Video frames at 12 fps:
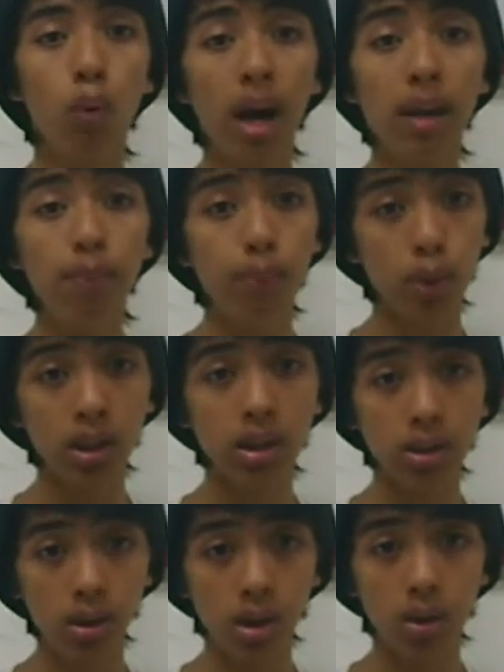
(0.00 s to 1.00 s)

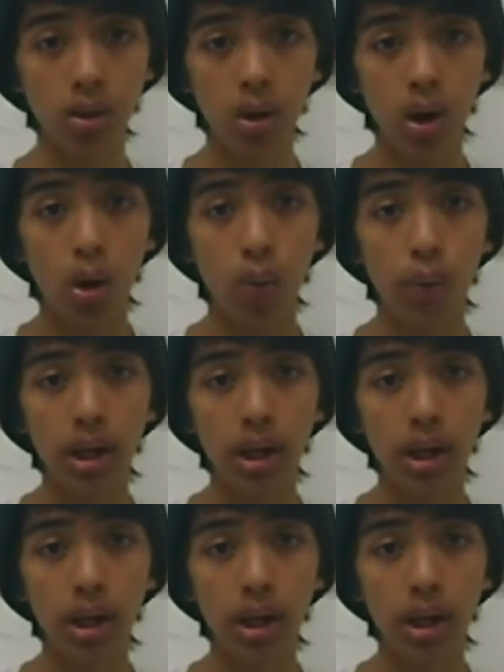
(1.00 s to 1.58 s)
1.0